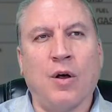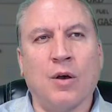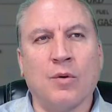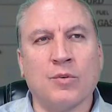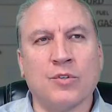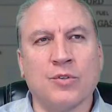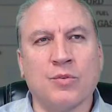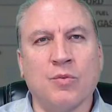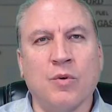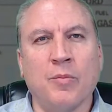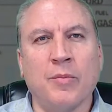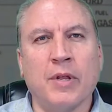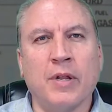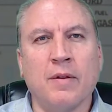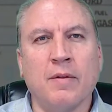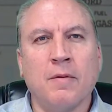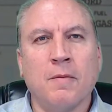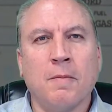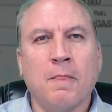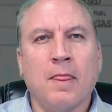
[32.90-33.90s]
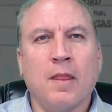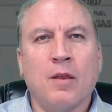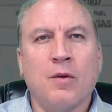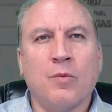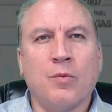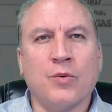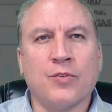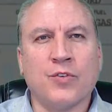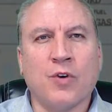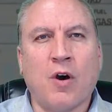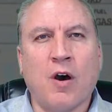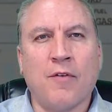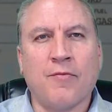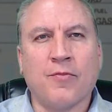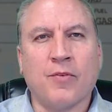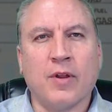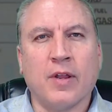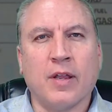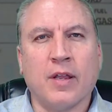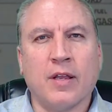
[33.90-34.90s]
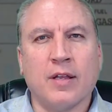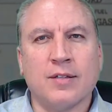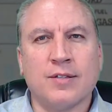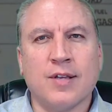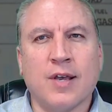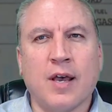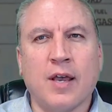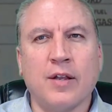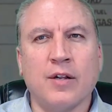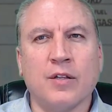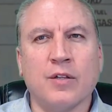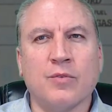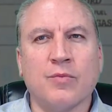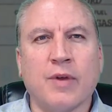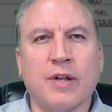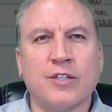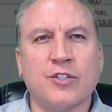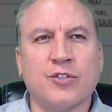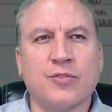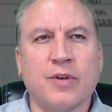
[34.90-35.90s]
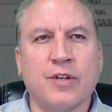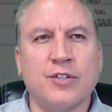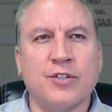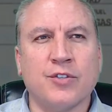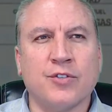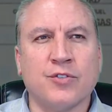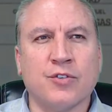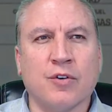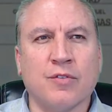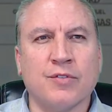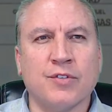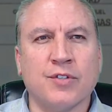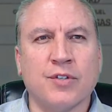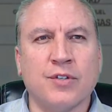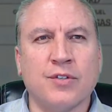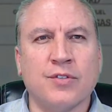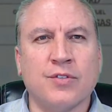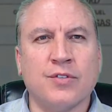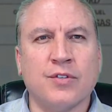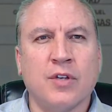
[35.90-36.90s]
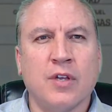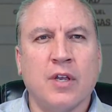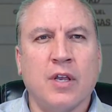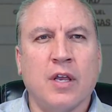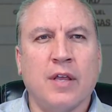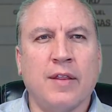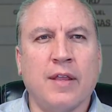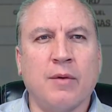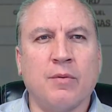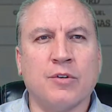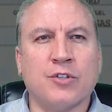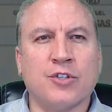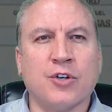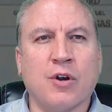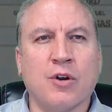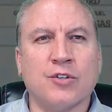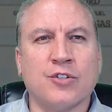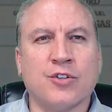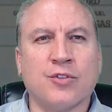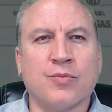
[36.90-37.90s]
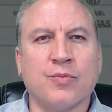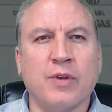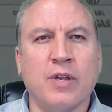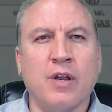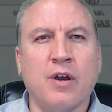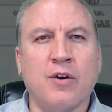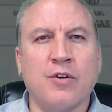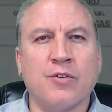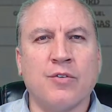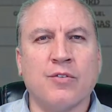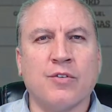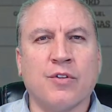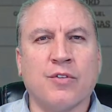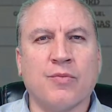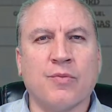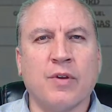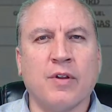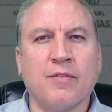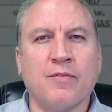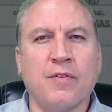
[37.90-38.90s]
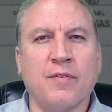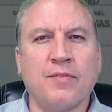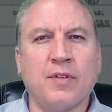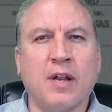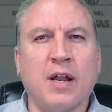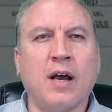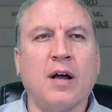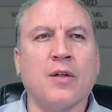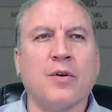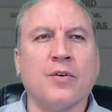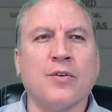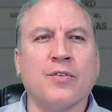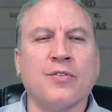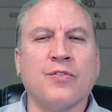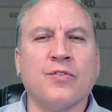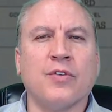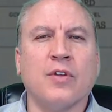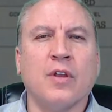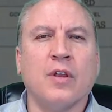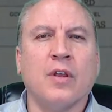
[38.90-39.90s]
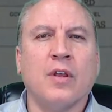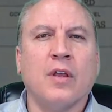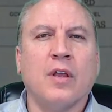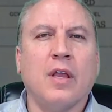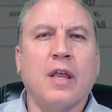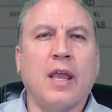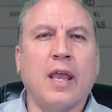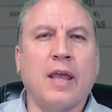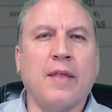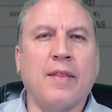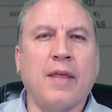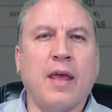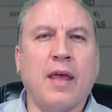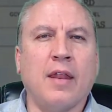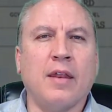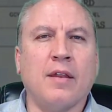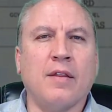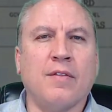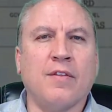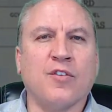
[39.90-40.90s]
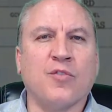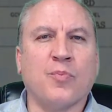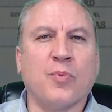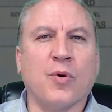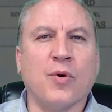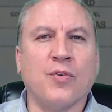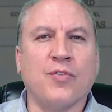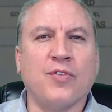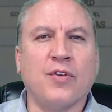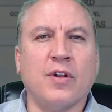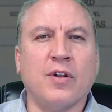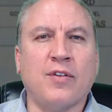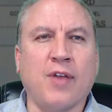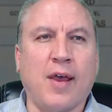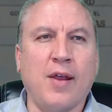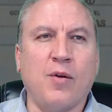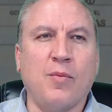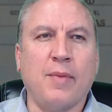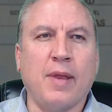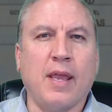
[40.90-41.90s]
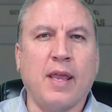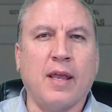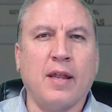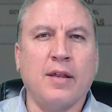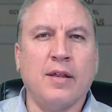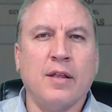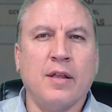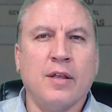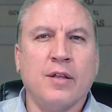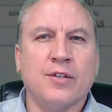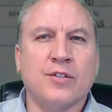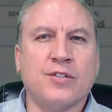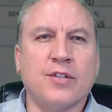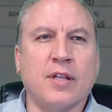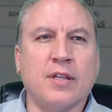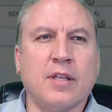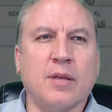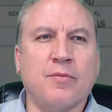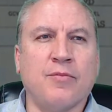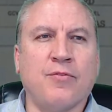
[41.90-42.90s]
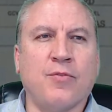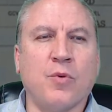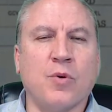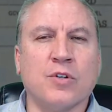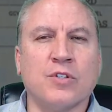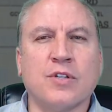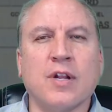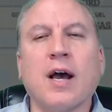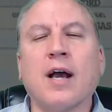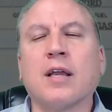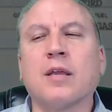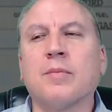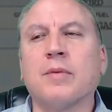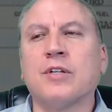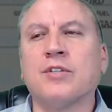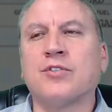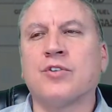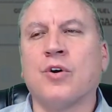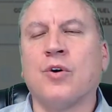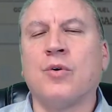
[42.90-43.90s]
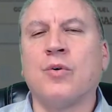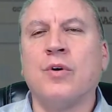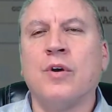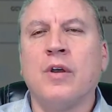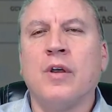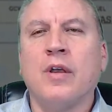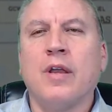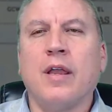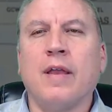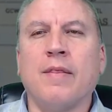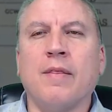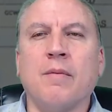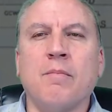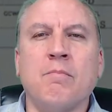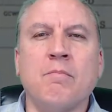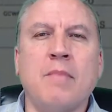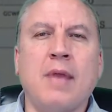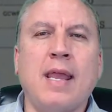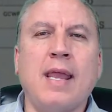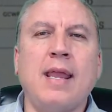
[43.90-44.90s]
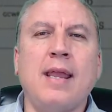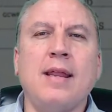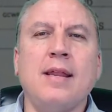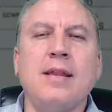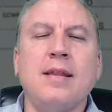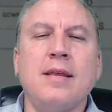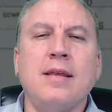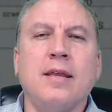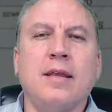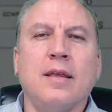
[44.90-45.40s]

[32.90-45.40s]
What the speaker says: It was a woman, was offering title and registration services, and they would charge $300 to $350. And then this person, TitleMan, sent them forged documents. So in the Maine